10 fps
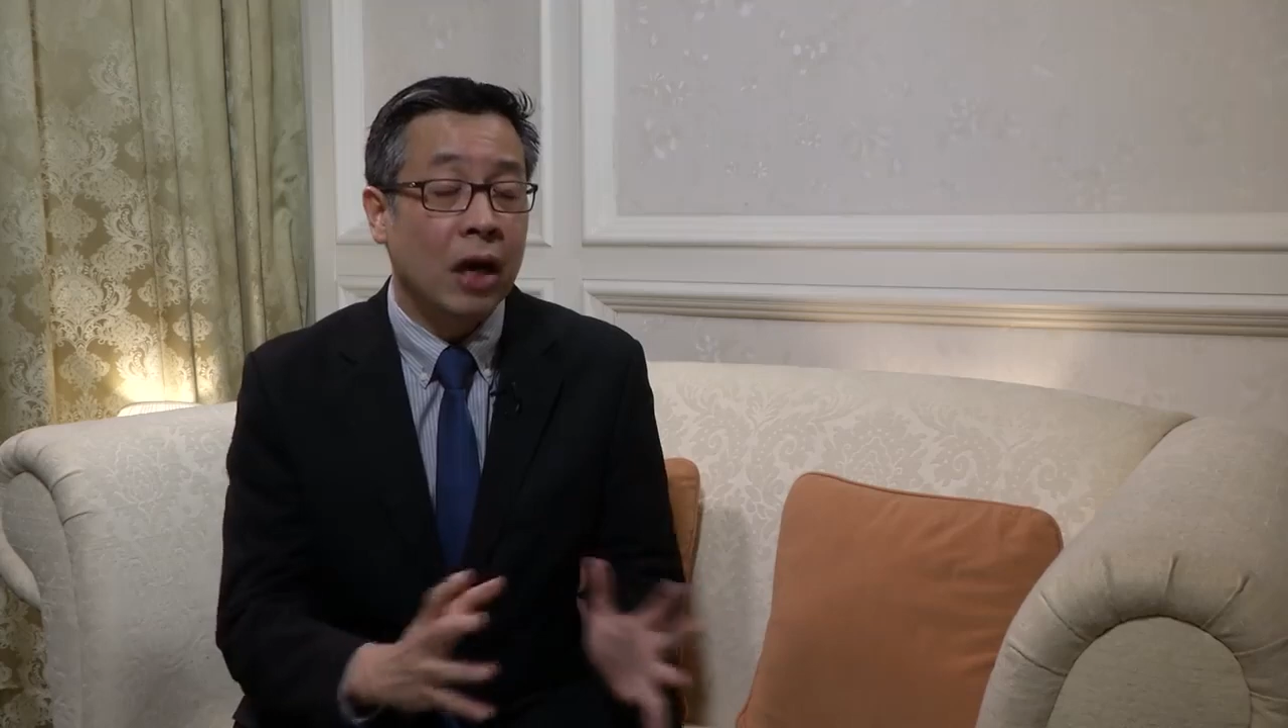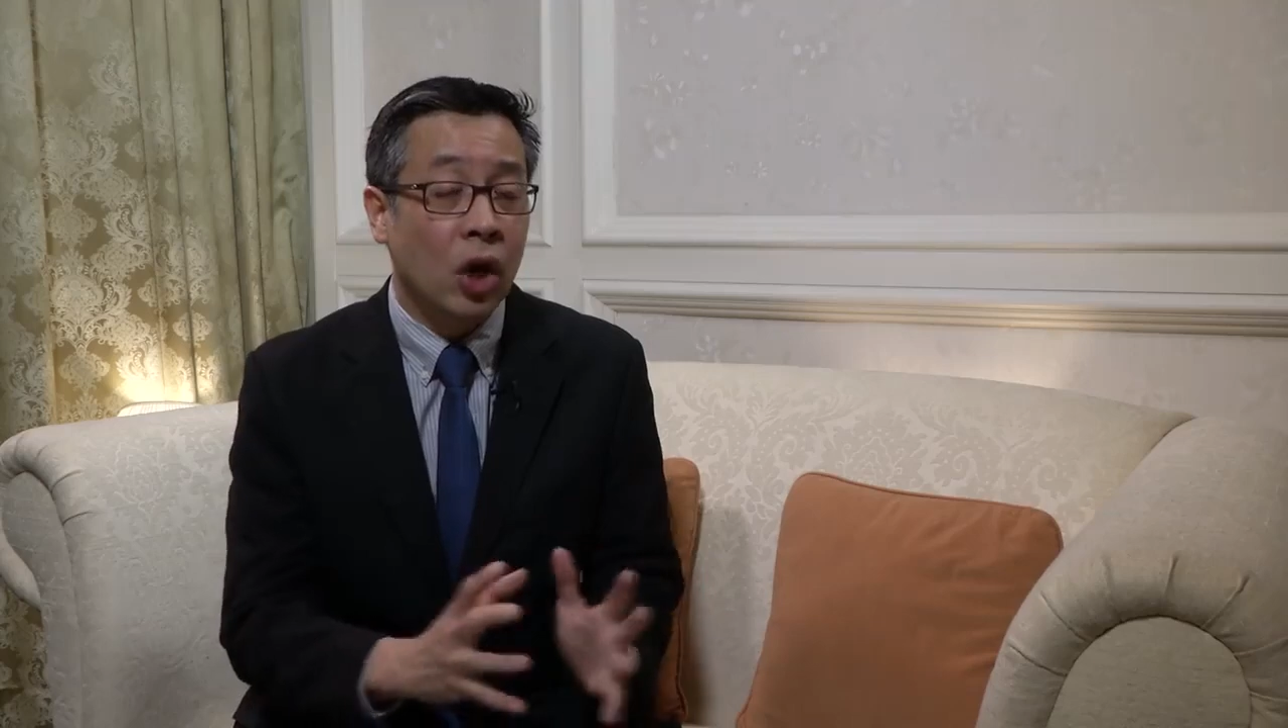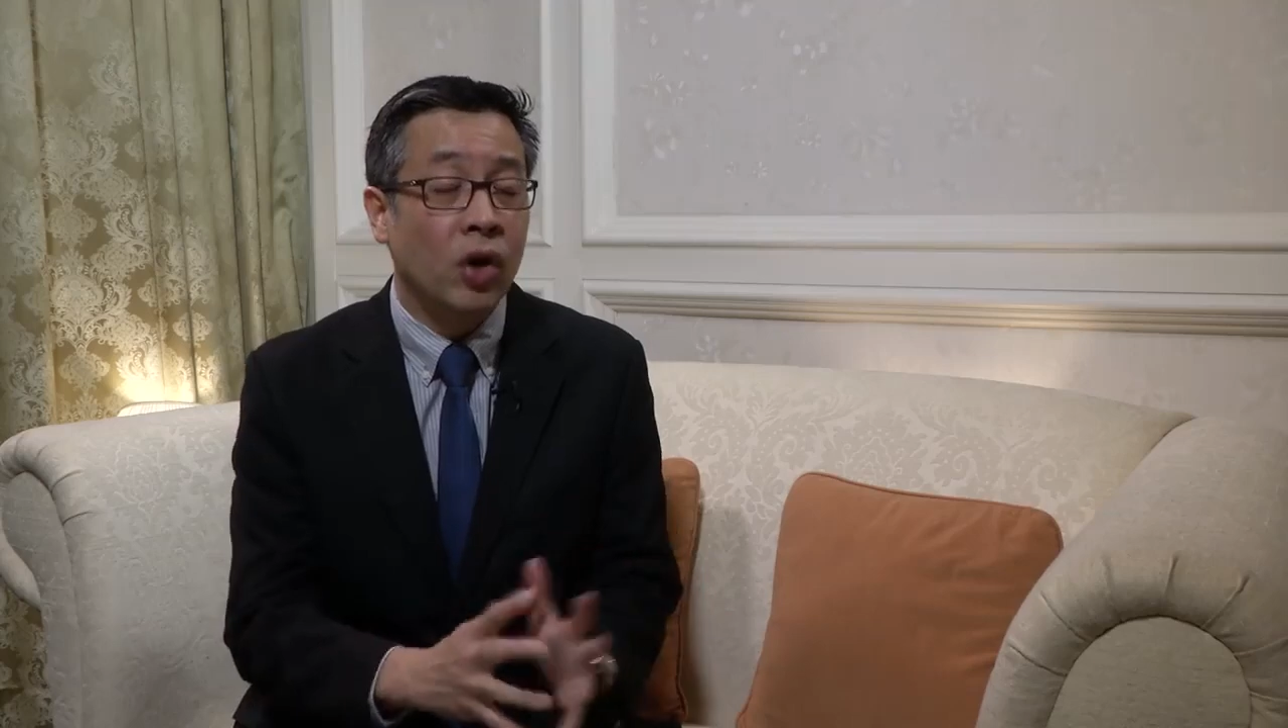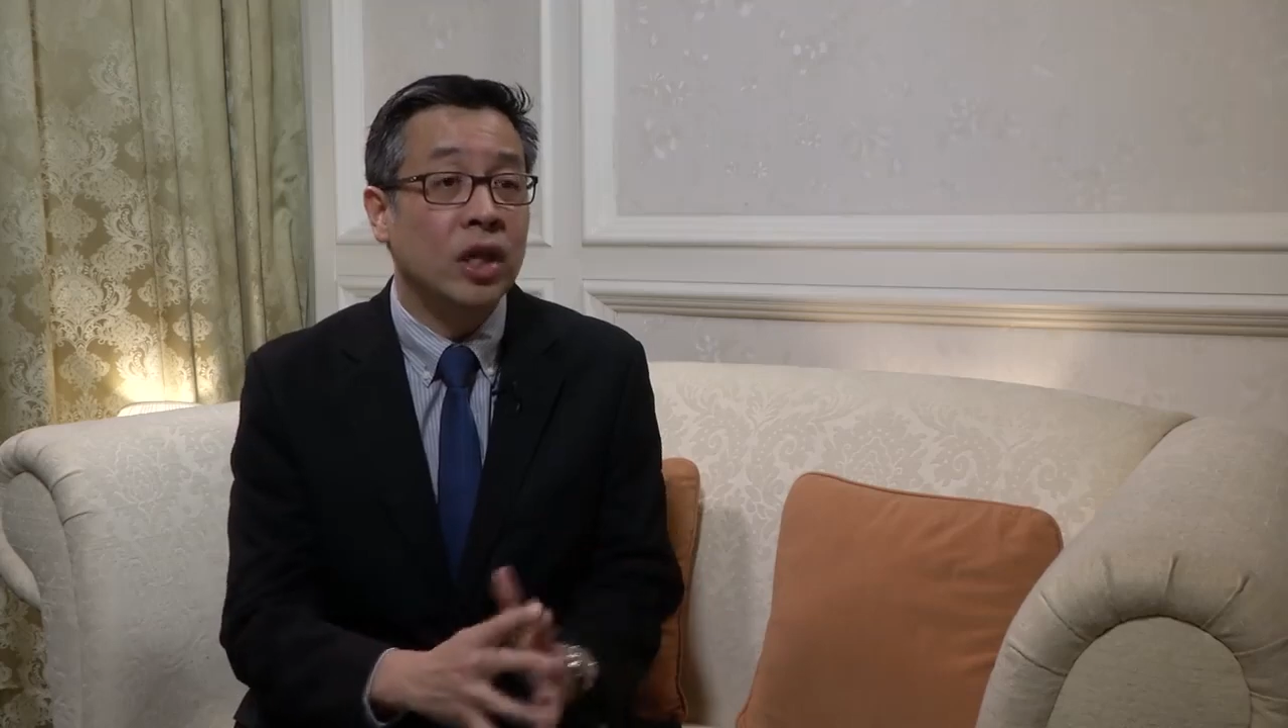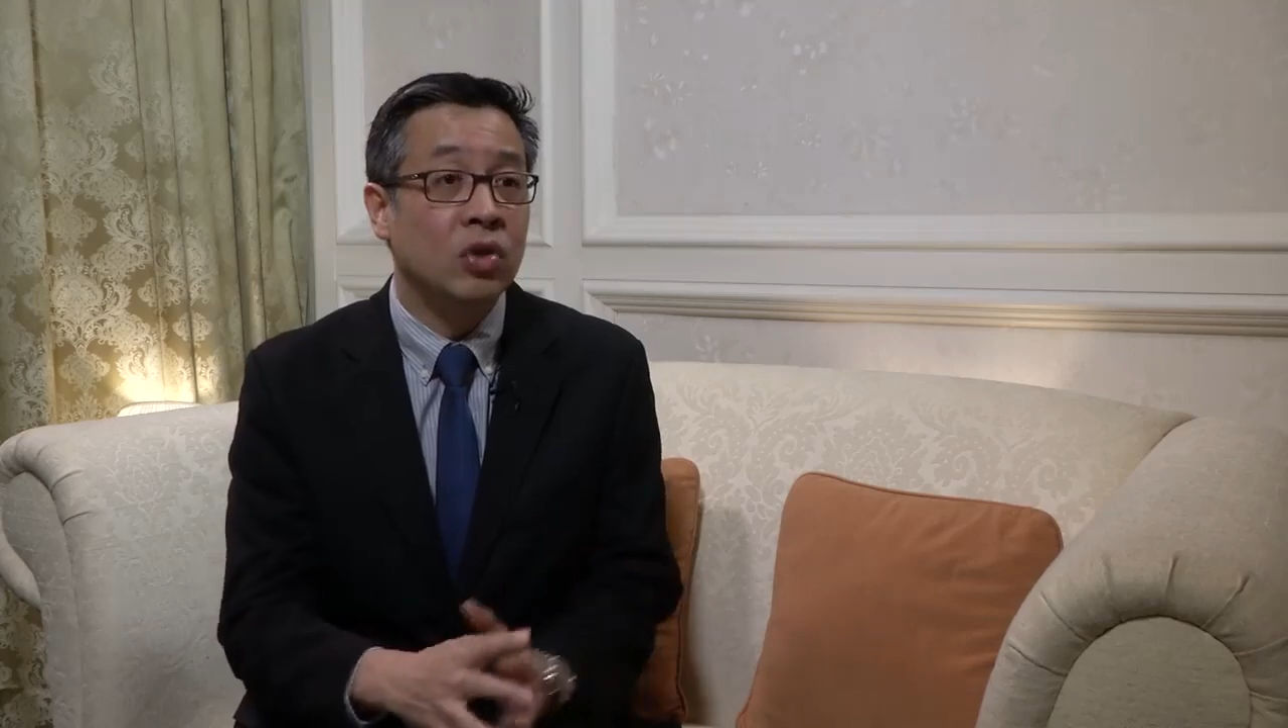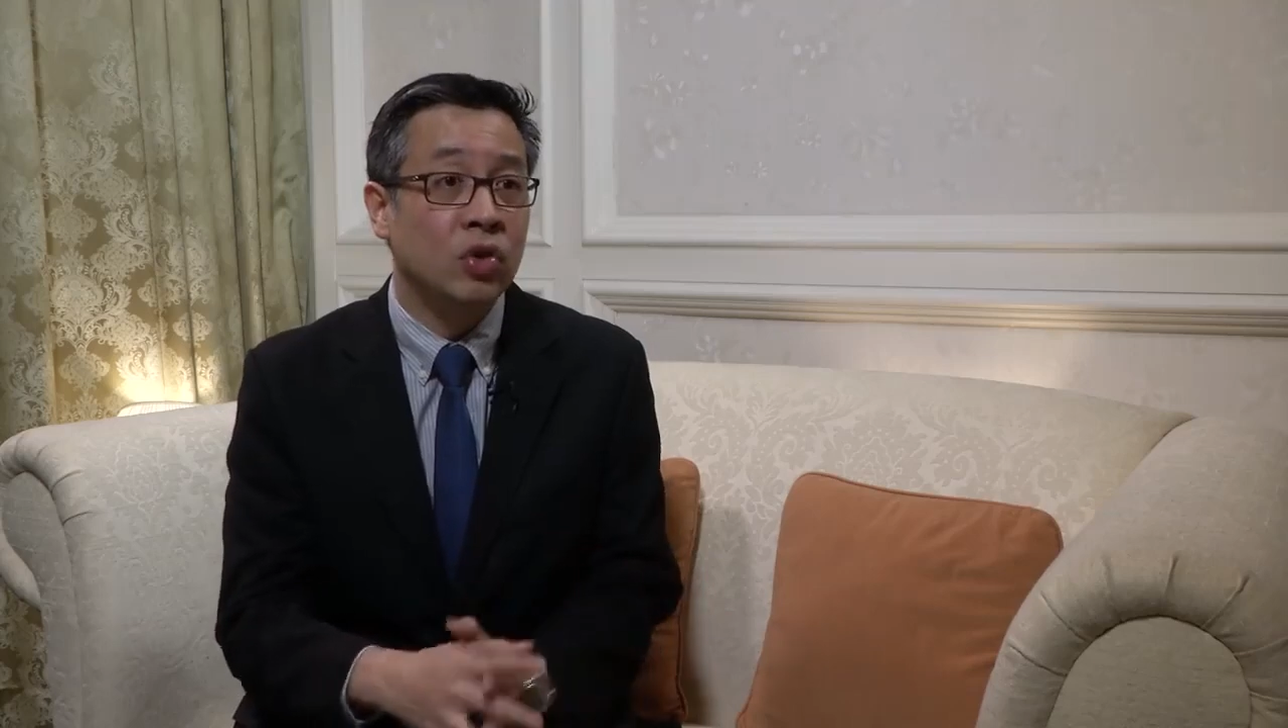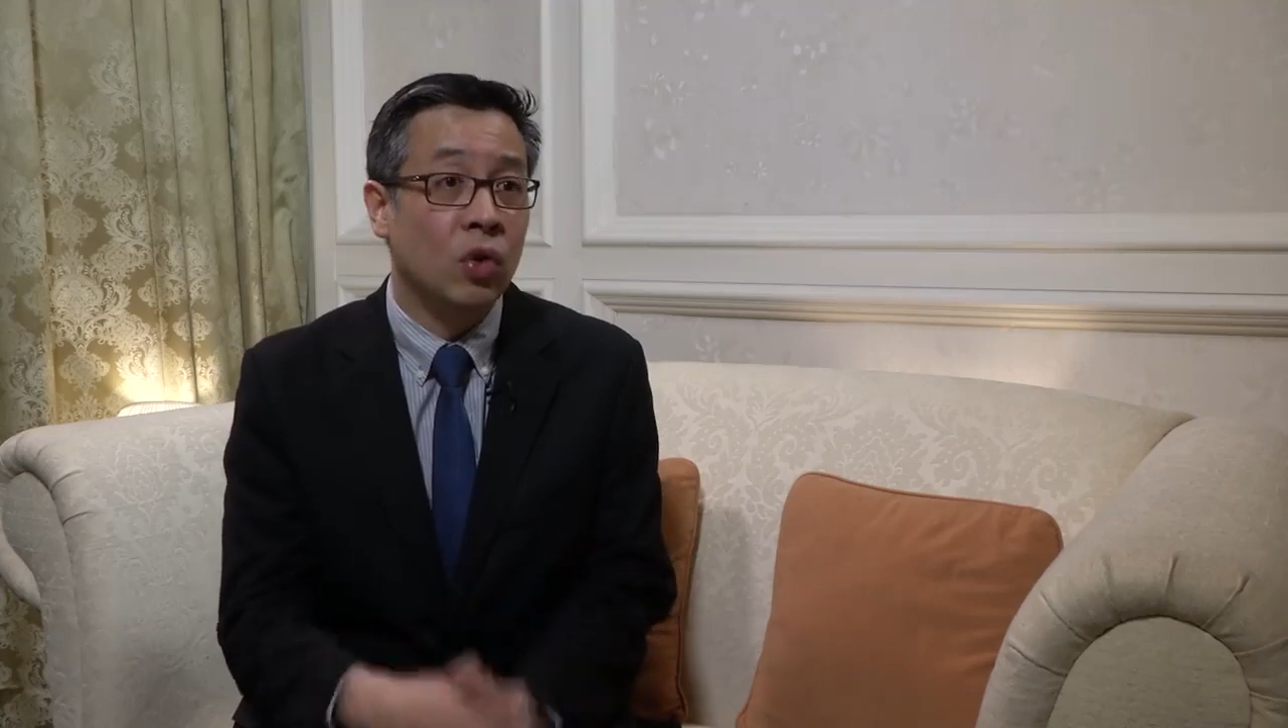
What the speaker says: according to